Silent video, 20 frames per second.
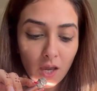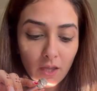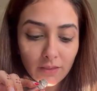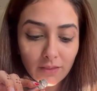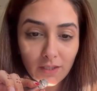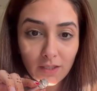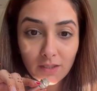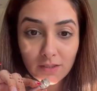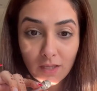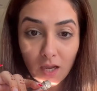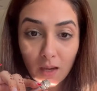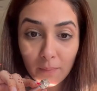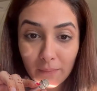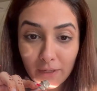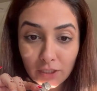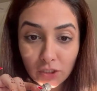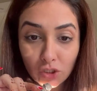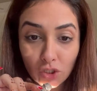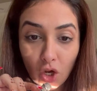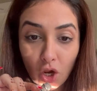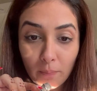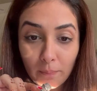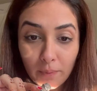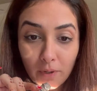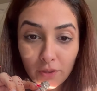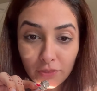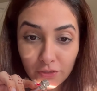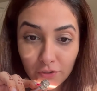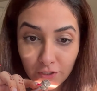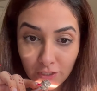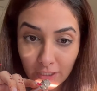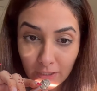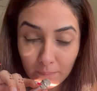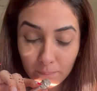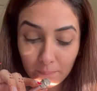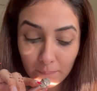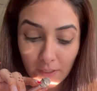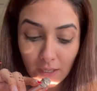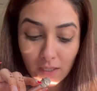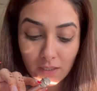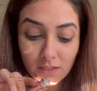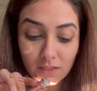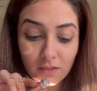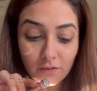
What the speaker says: these are my top three picks.